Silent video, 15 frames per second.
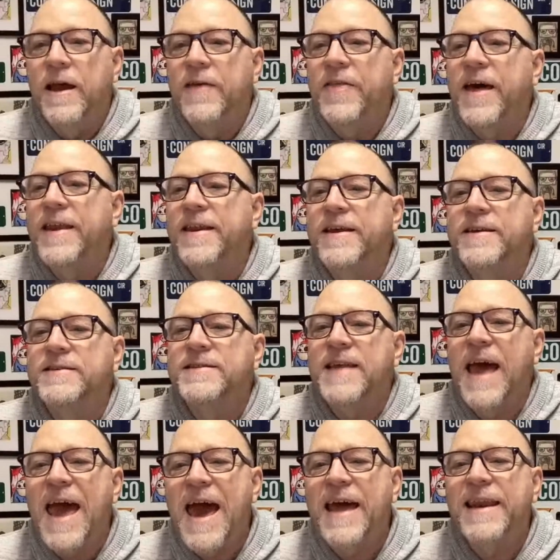that is
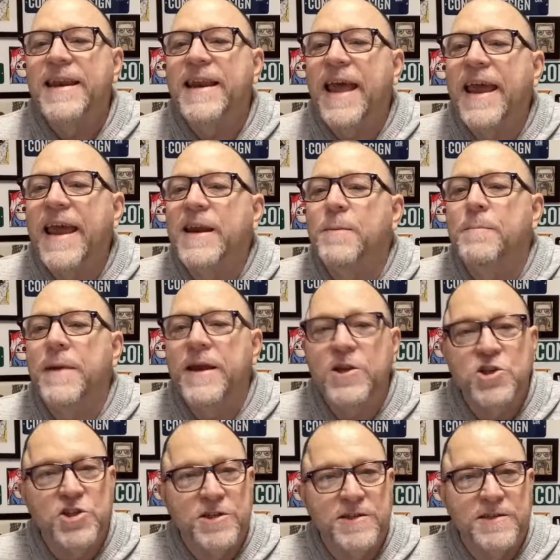added
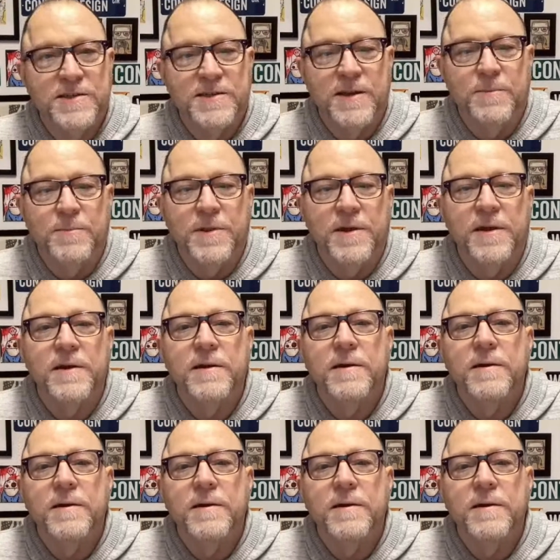animation to something?